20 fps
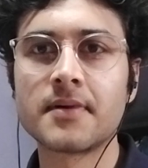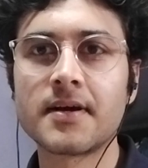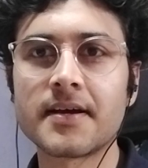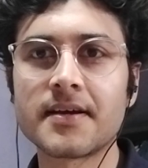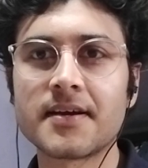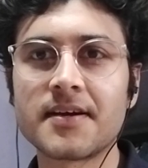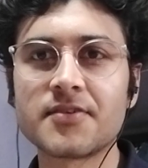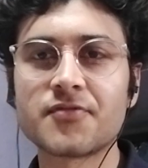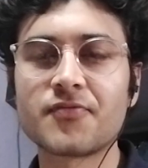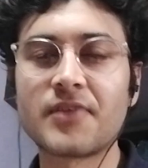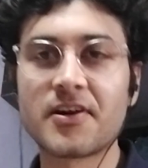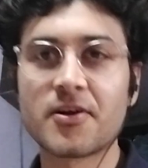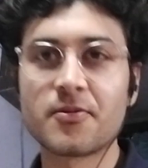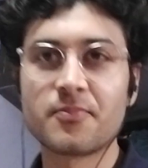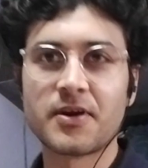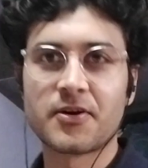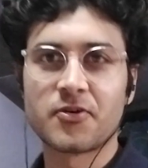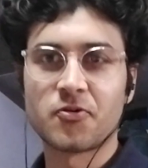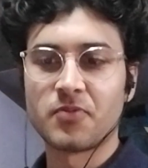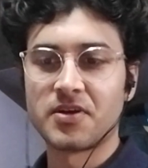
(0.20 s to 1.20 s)
Hi guys, welcome
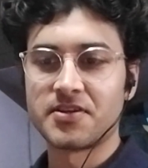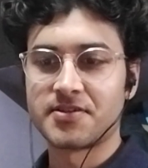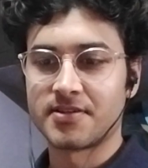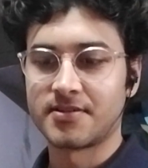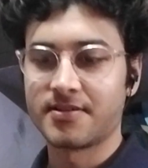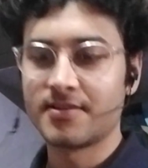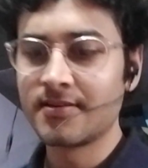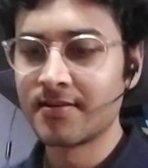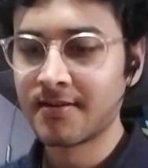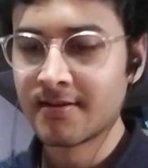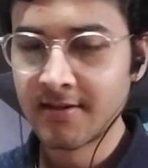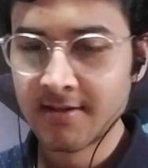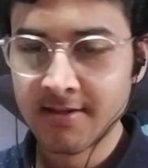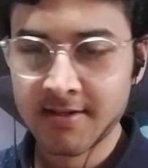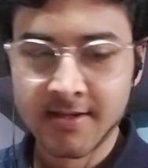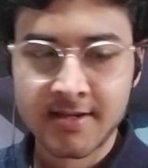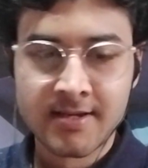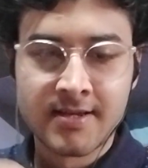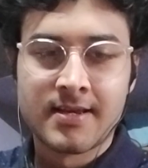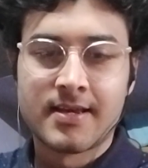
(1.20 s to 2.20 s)
back to my channel,
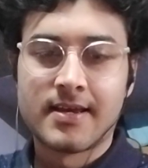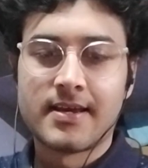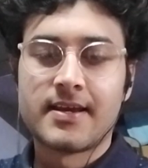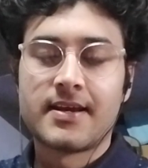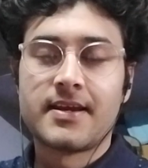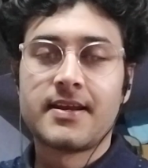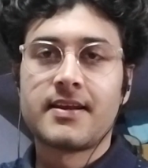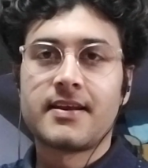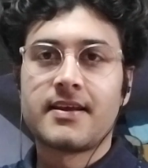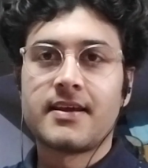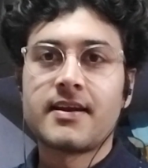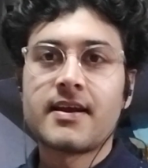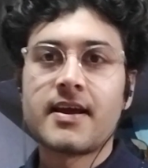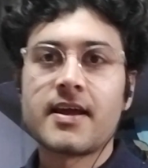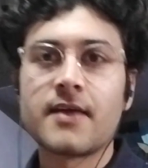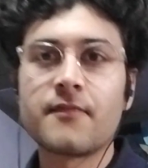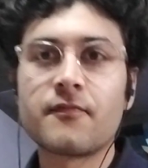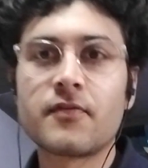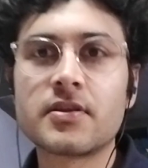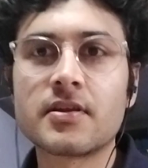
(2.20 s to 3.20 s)
and here I
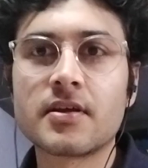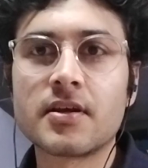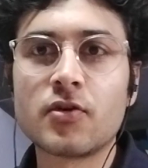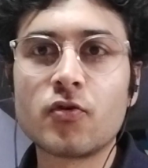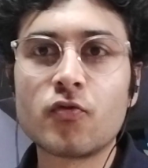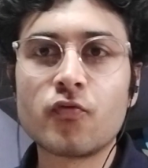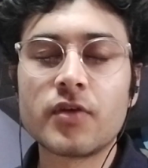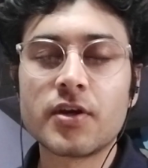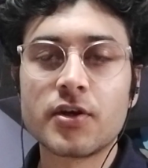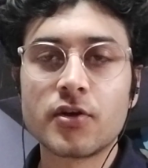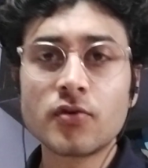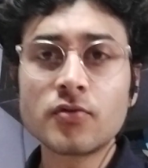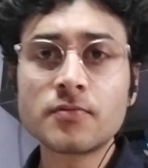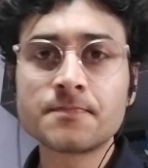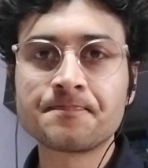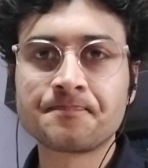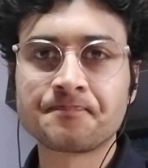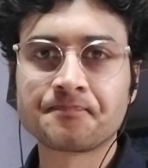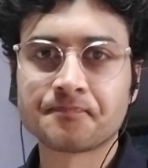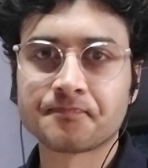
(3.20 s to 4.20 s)
am with a new video.
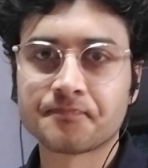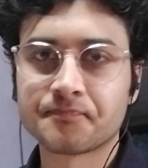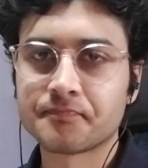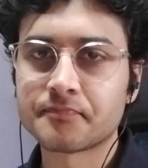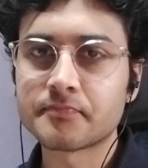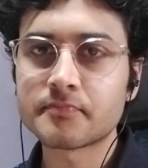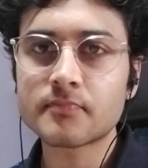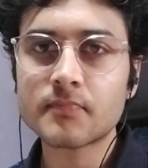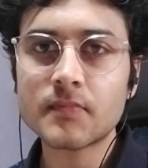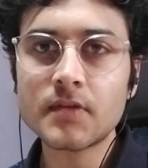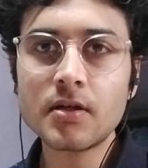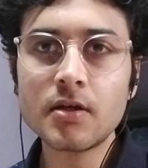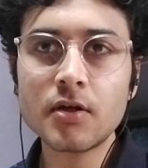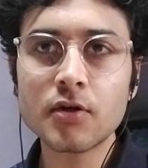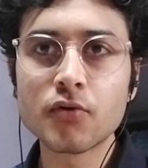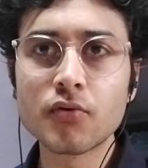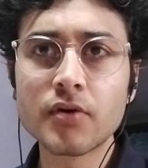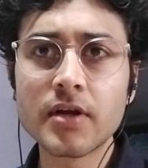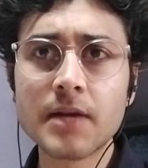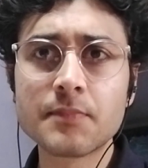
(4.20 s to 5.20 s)

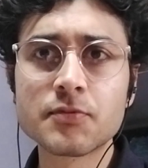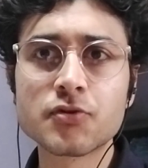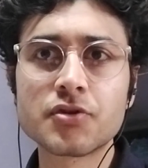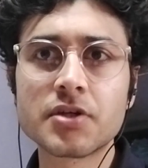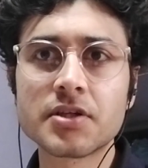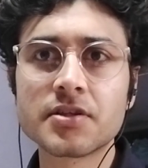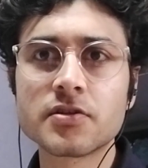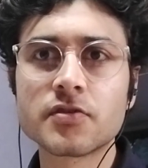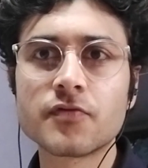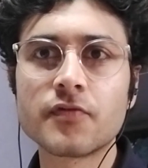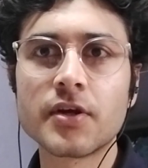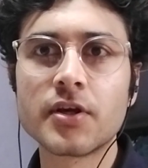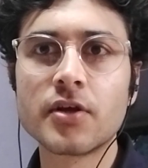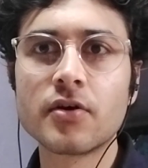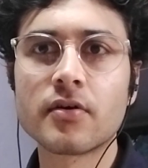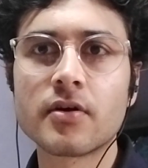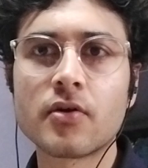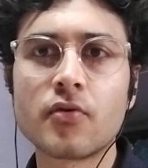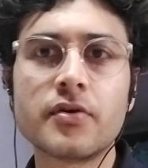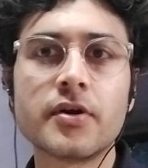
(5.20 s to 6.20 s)
Today I'm shooting this
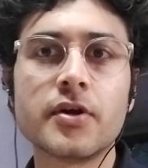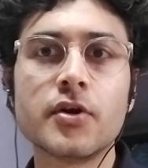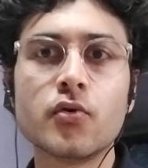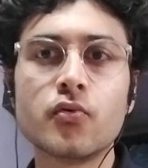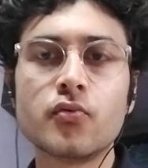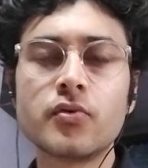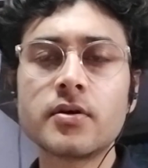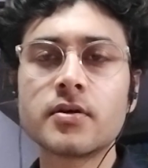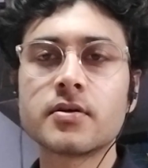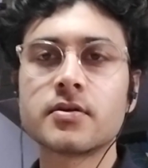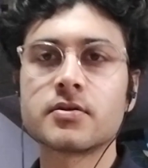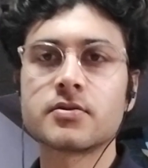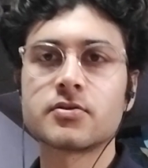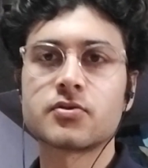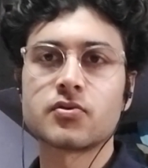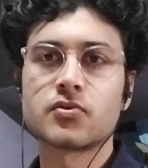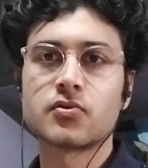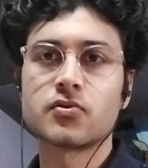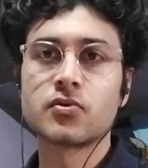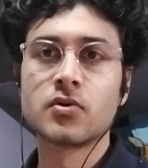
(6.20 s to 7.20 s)
video around noon,
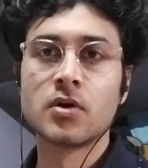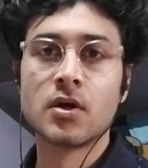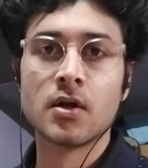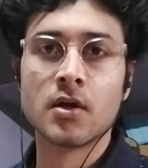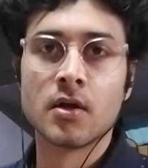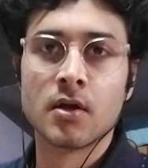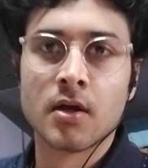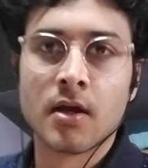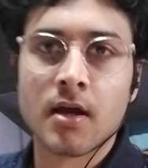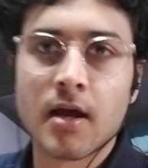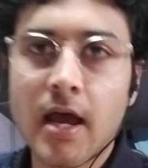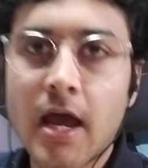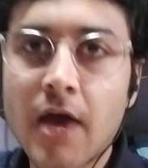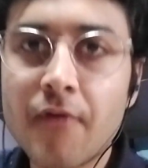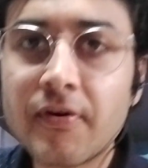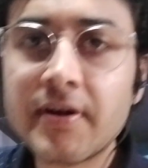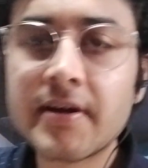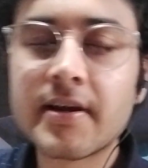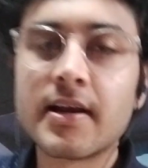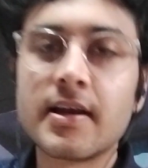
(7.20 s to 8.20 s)
so
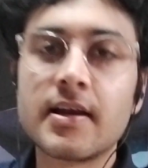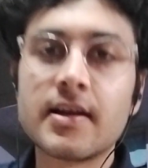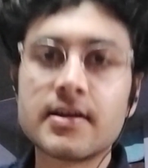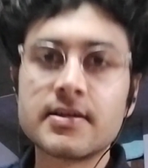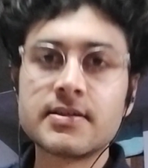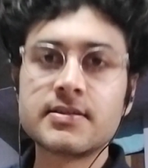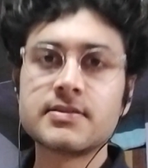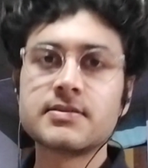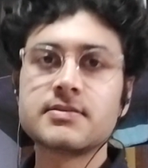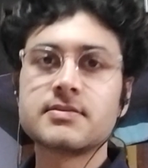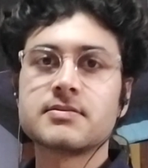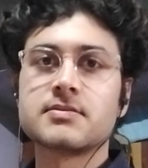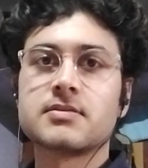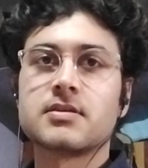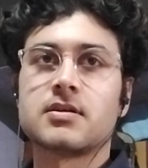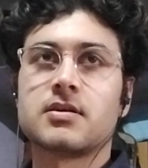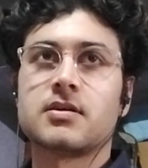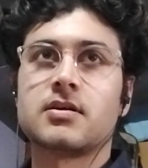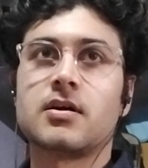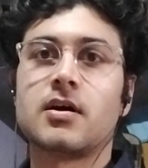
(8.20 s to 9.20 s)
haven't learned
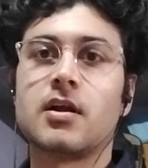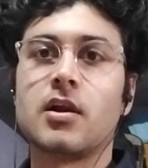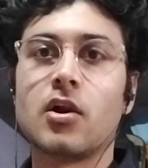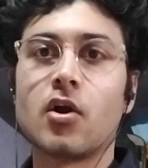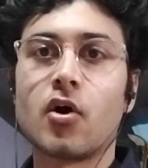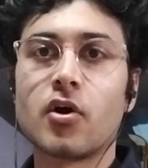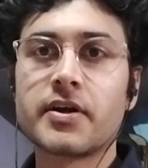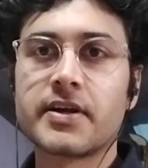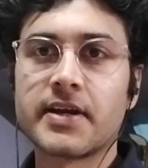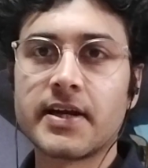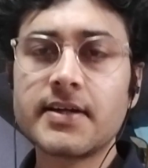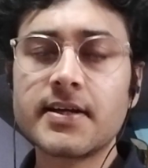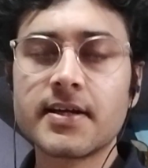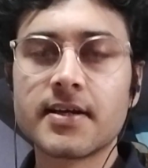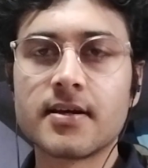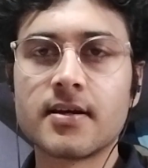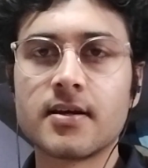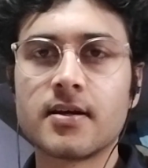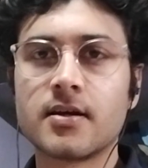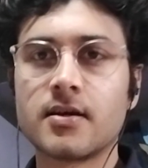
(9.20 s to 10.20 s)
a lot
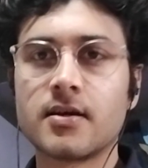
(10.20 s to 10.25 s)
yet